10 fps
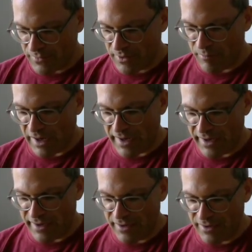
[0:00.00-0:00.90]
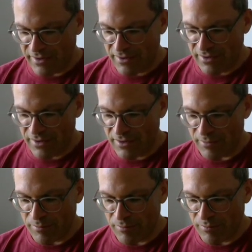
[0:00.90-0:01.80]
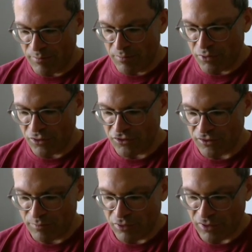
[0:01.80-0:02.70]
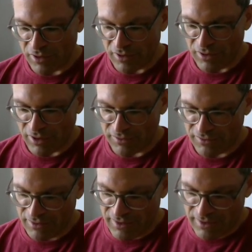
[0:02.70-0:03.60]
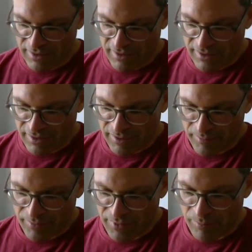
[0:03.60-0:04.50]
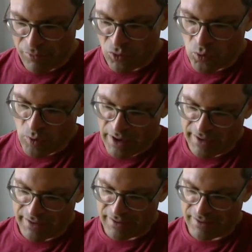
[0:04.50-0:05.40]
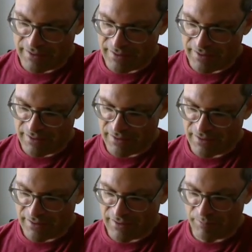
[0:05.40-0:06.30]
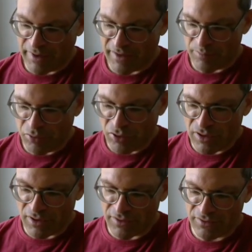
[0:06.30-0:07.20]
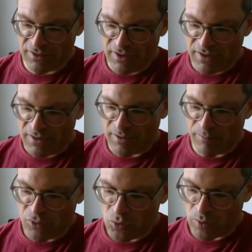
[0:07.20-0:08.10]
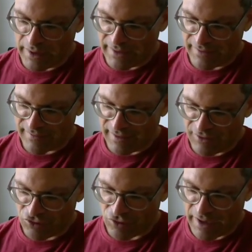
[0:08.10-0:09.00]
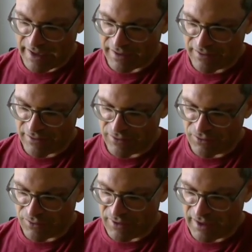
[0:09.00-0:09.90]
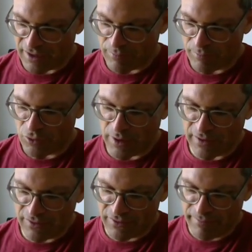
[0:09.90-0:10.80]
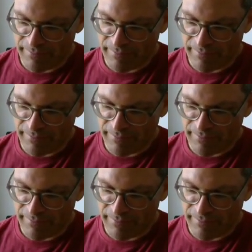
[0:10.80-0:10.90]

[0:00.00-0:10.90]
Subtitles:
By the push-pull loss, the blue one, by the pull loss, the blue one gets attracted to the other blue ones,